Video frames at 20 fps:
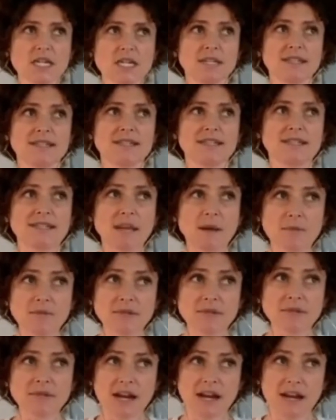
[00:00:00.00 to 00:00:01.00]

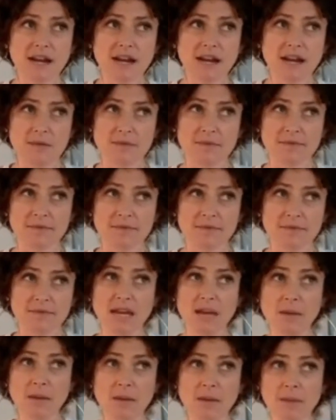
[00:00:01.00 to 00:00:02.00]
sometimes
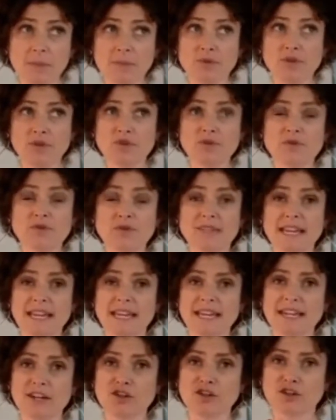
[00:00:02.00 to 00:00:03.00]
people use
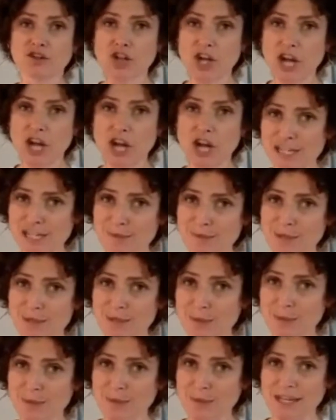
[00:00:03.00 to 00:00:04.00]
that
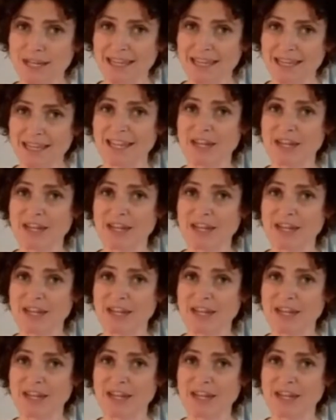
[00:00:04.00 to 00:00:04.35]
interchangeably with